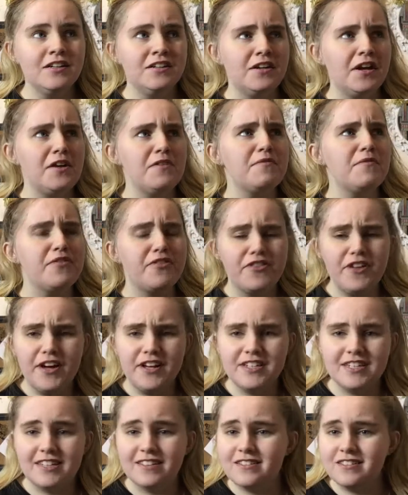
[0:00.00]
no
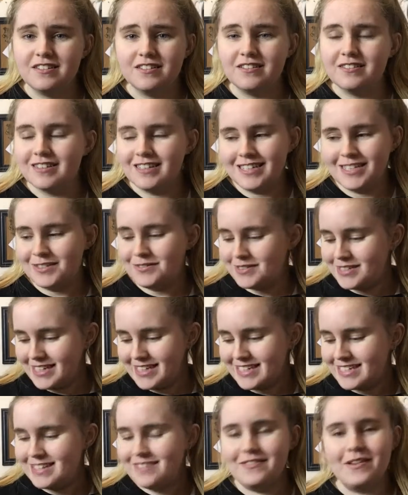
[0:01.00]
30th, there's not 31
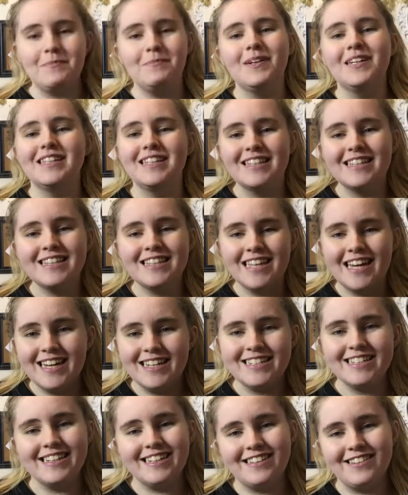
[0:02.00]
days in November, the
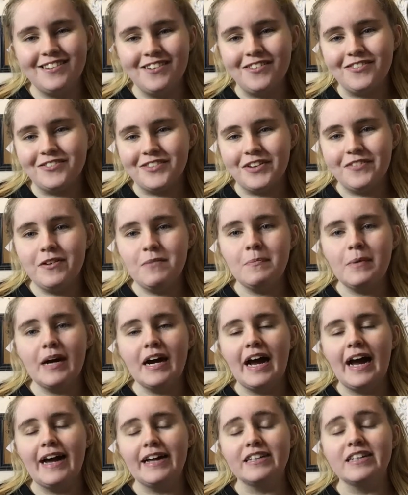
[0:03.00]
30th of November,
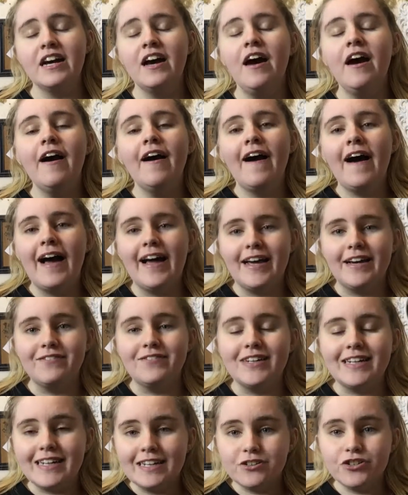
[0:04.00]
and I have
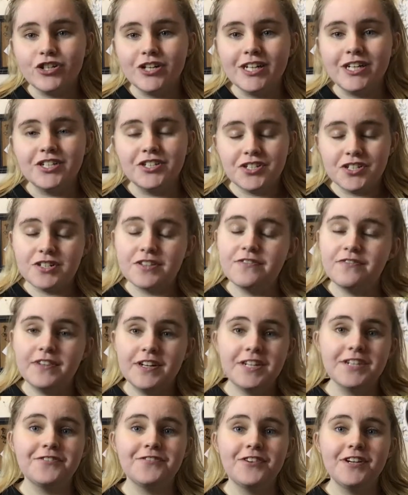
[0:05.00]
literally just
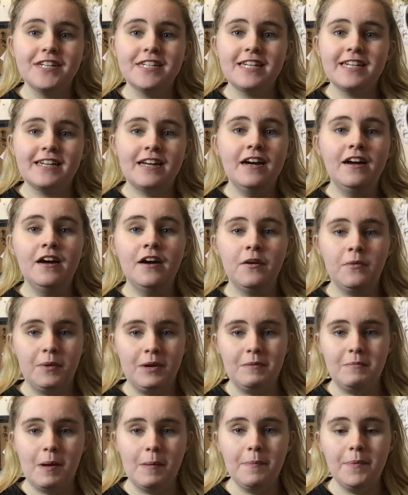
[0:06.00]
finished reading one
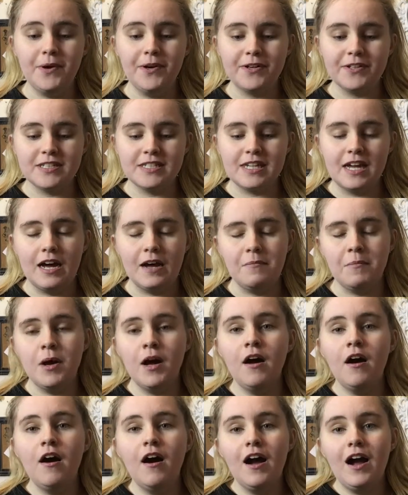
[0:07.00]
of my books.
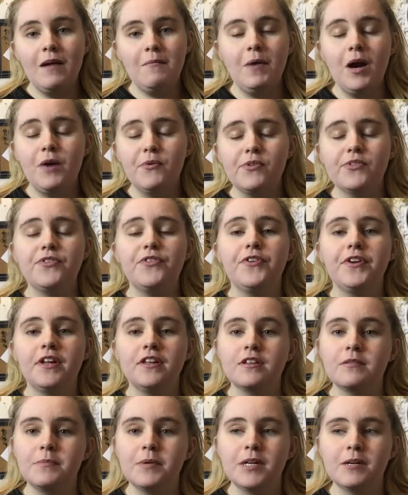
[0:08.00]
I'm halfway through
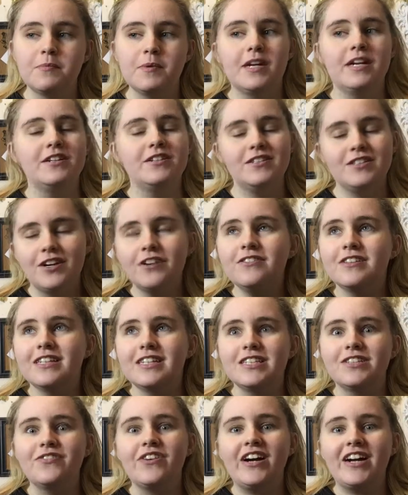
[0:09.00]
another book, but I don't
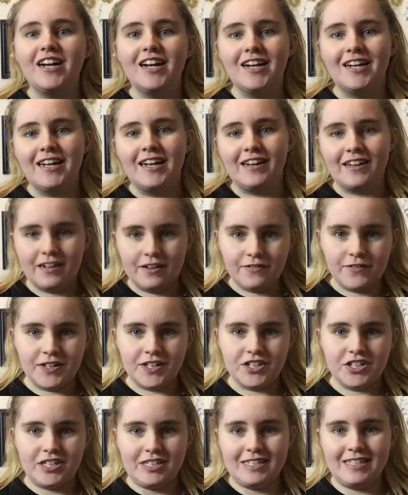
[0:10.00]
think it's very likely I'm going to
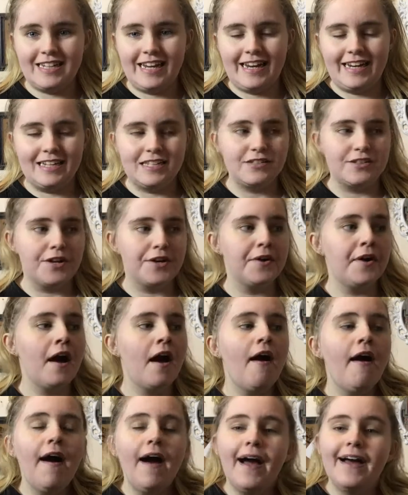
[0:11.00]
finish it today, so
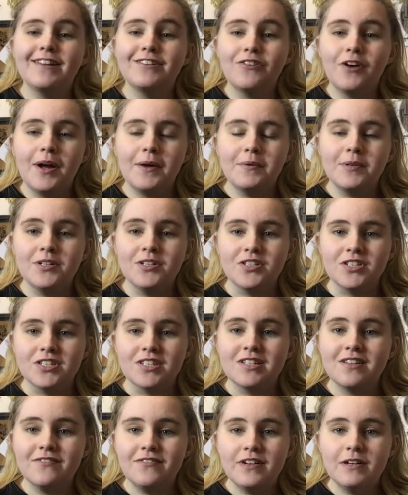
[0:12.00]
I thought I would
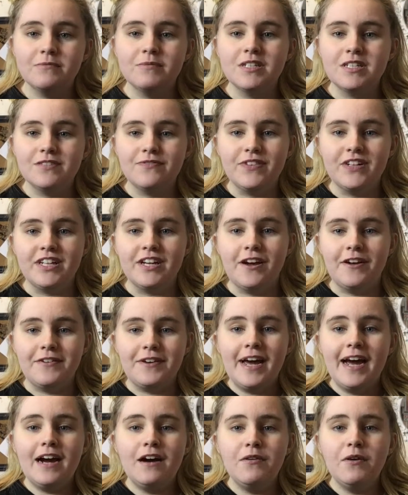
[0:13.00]
just film this video
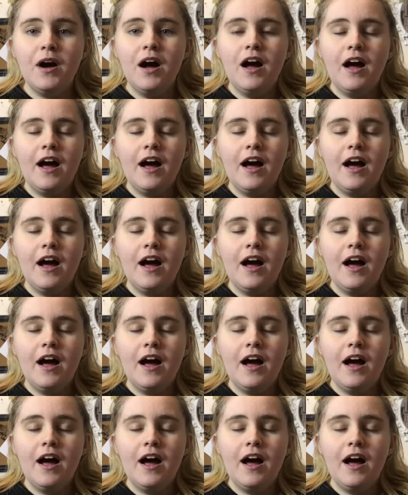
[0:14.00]
now.